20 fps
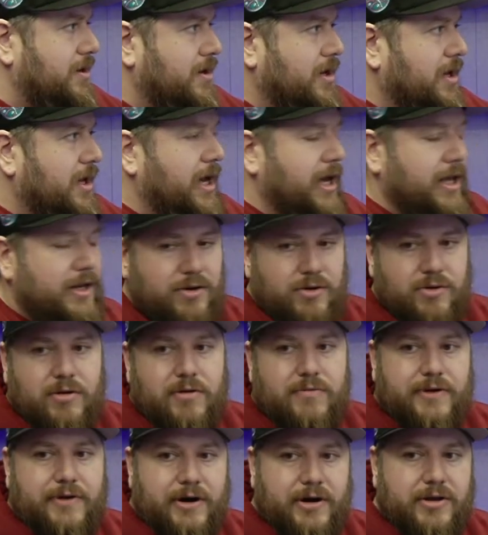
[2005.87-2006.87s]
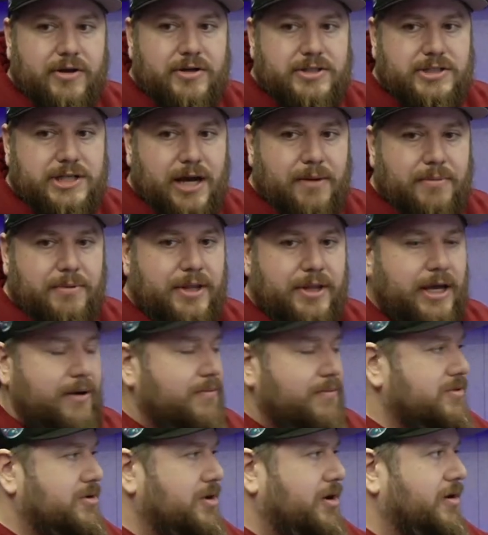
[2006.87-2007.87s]
Yeah. And you do a very good job of that
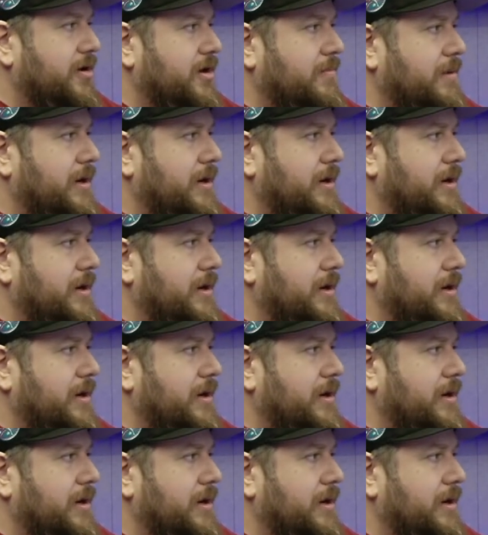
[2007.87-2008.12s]
talking about